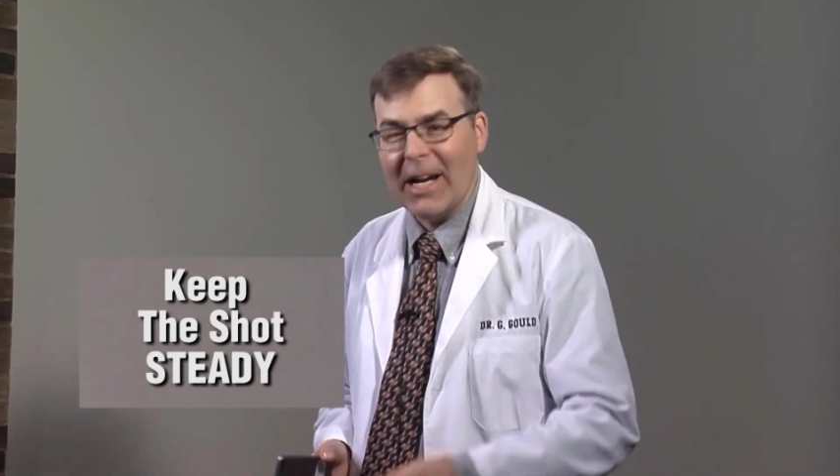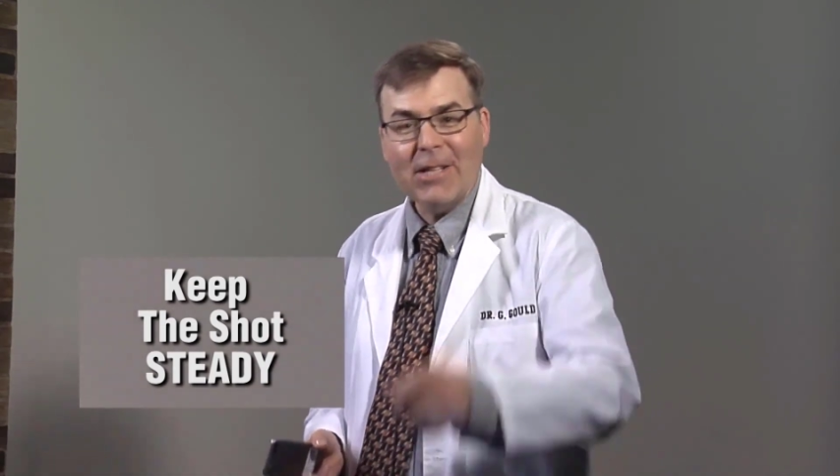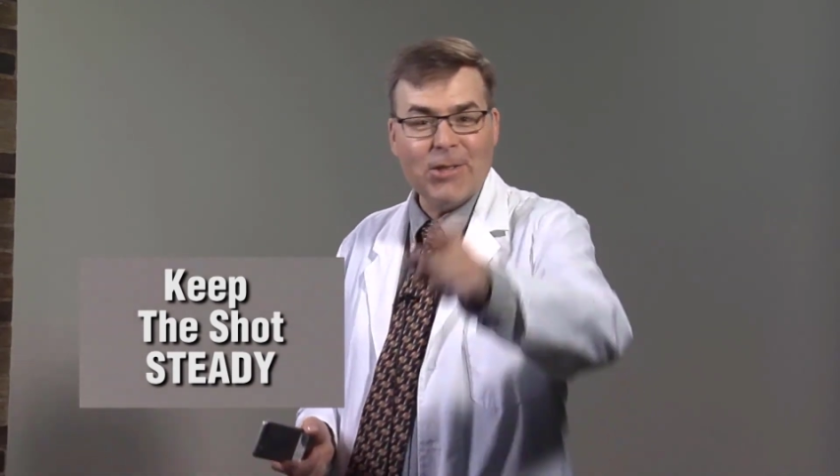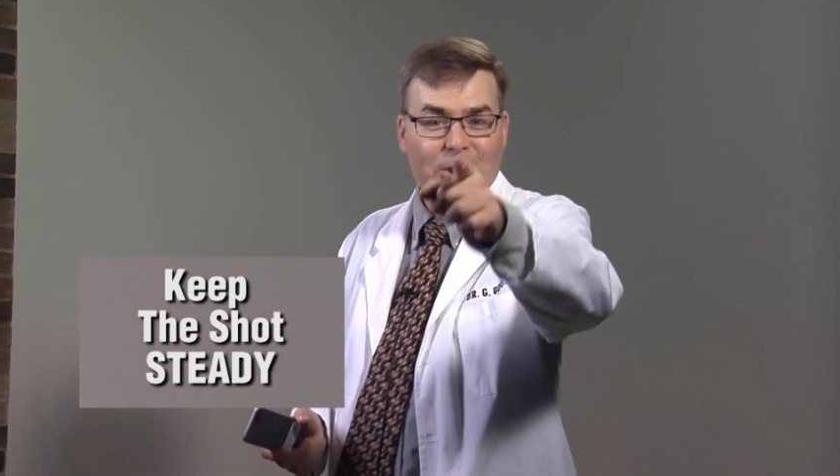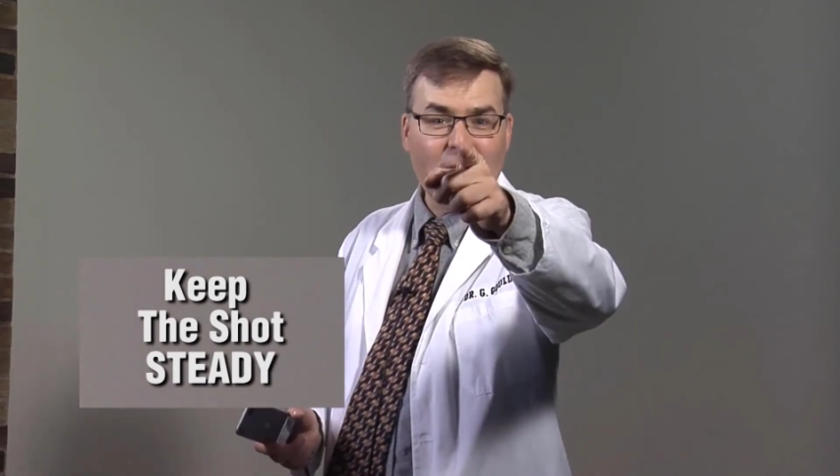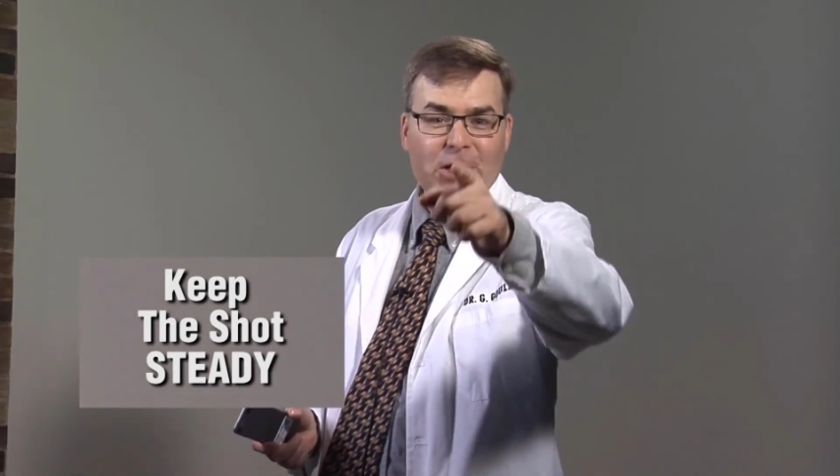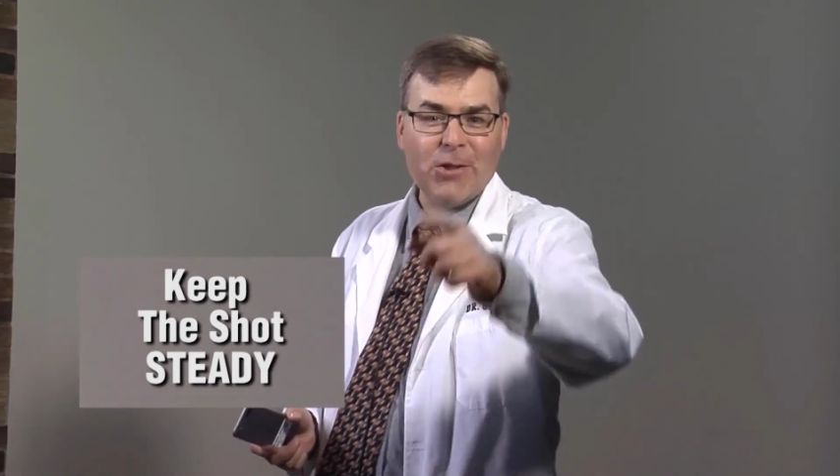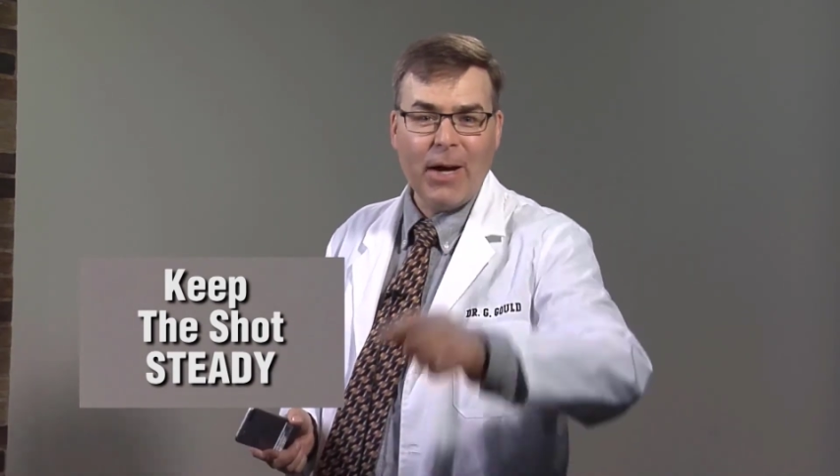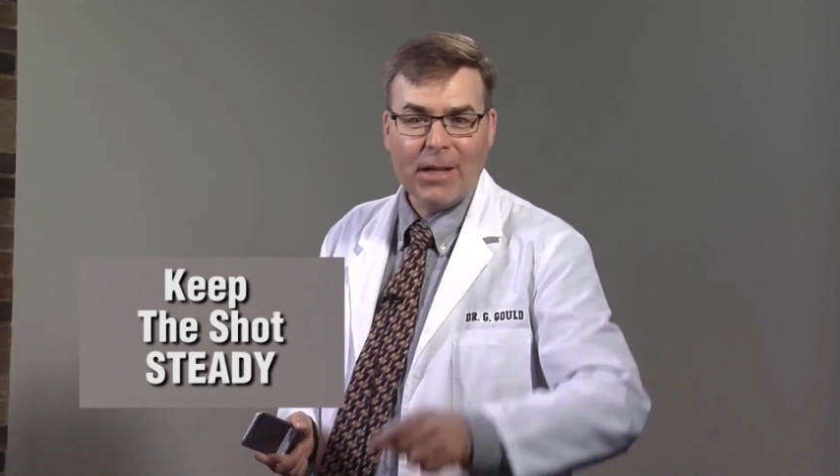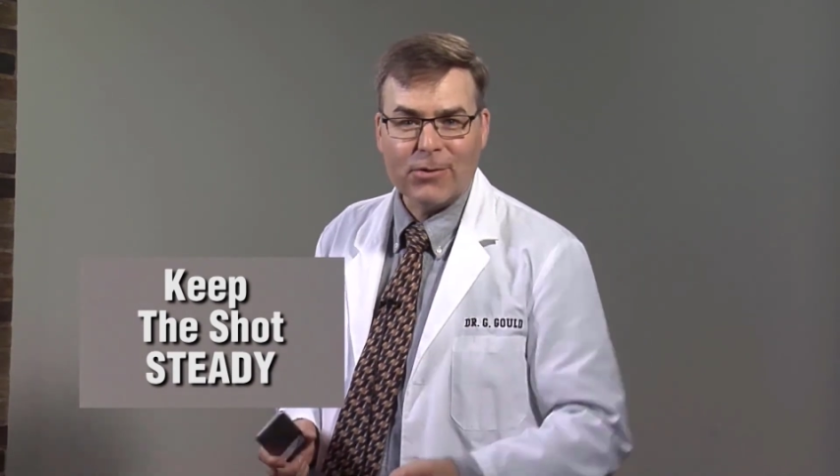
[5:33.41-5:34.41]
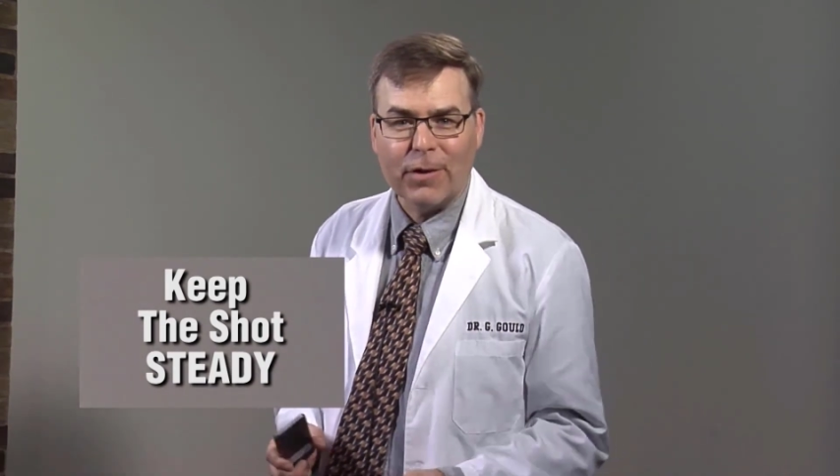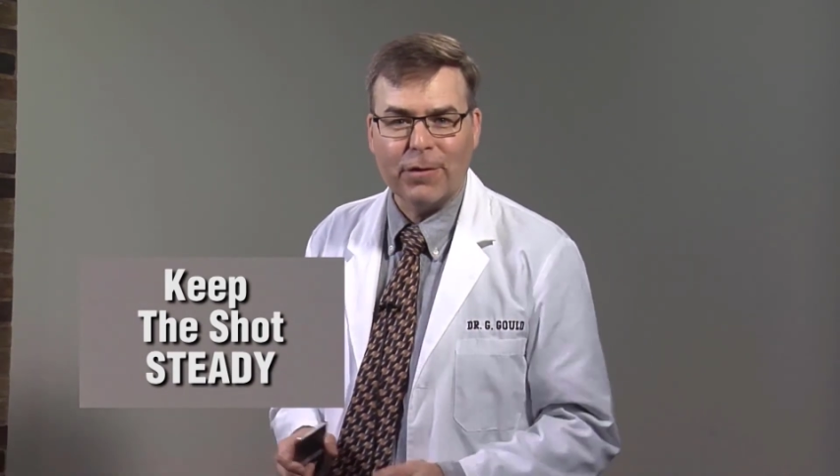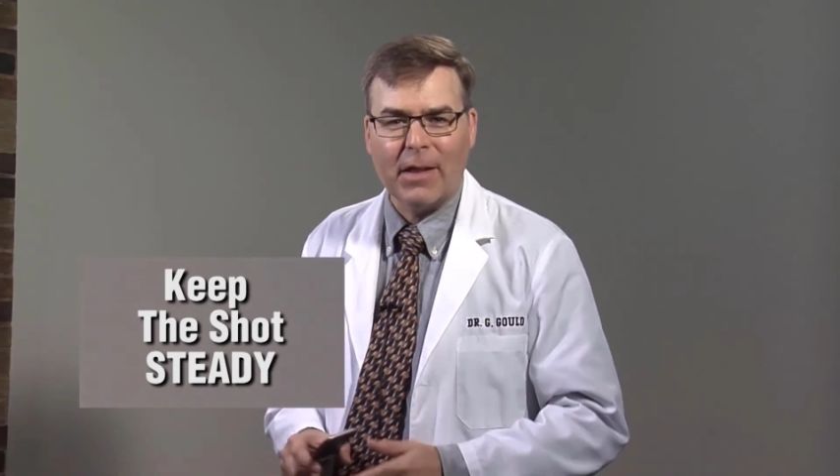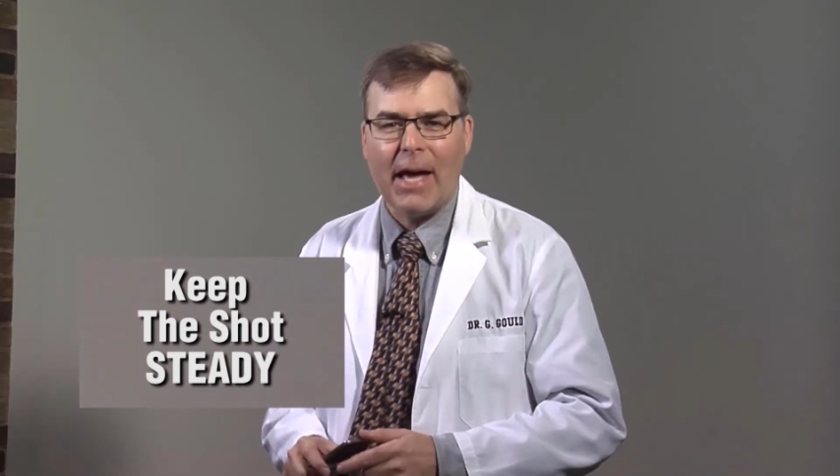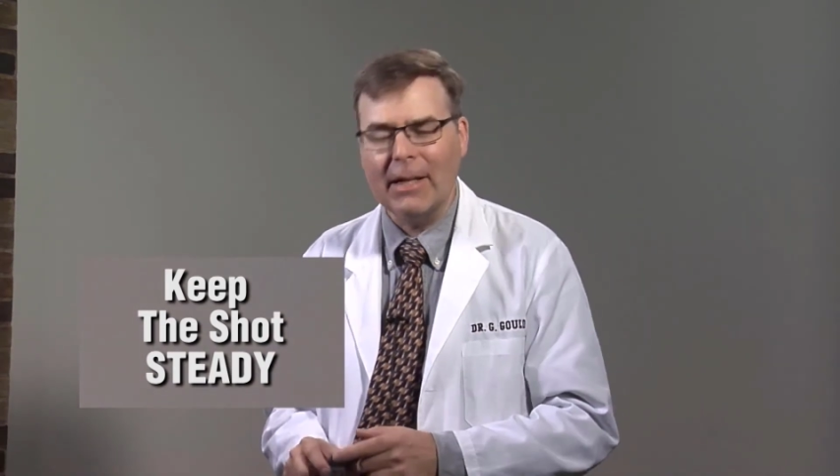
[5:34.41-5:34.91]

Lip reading: I should charge you extra for that.